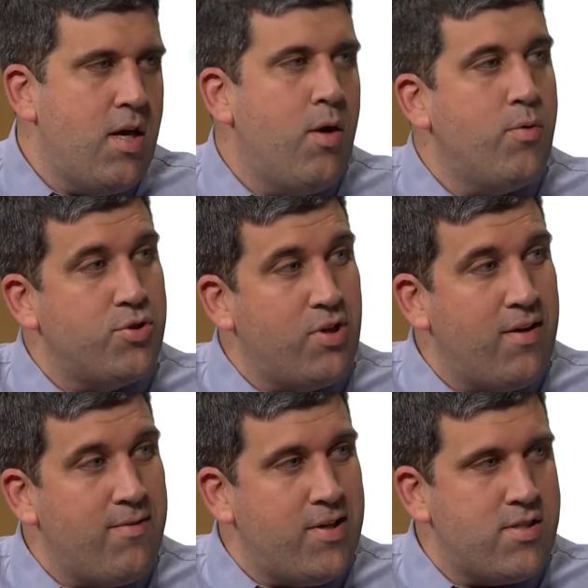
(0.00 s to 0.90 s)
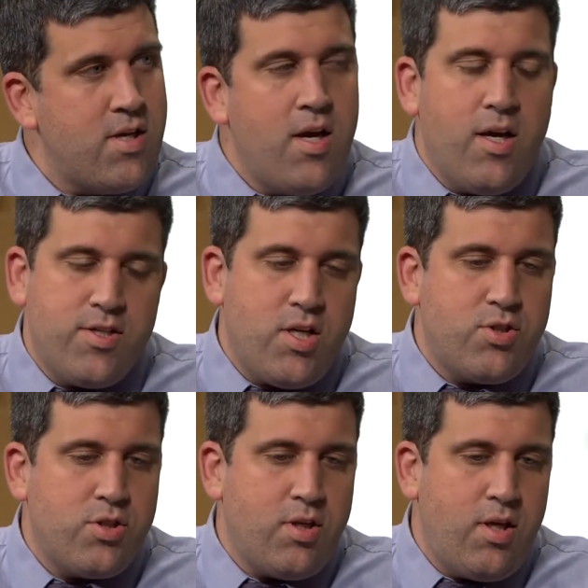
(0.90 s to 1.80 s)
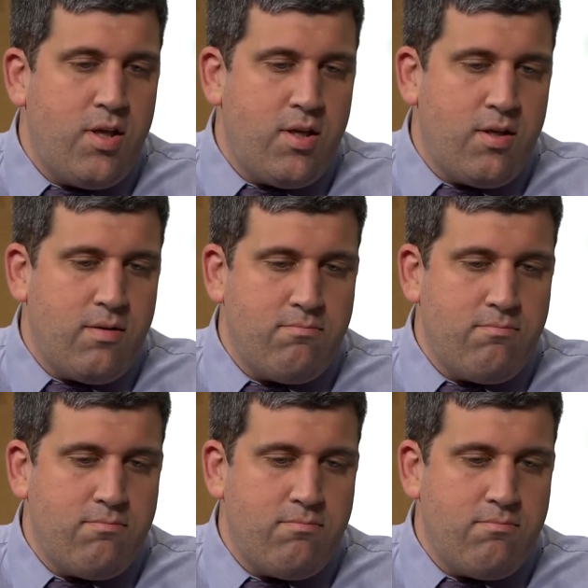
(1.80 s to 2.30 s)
which will give us essentially the